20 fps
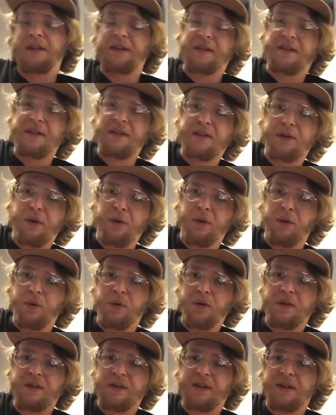get these
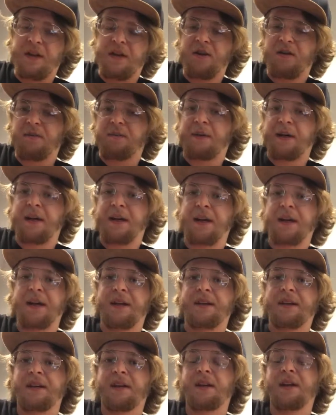chords down
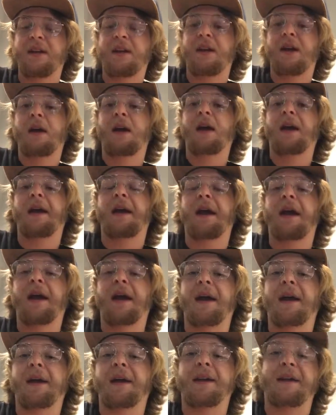packed,
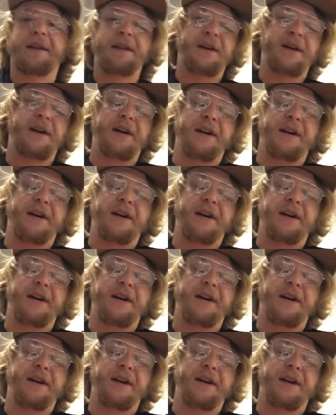and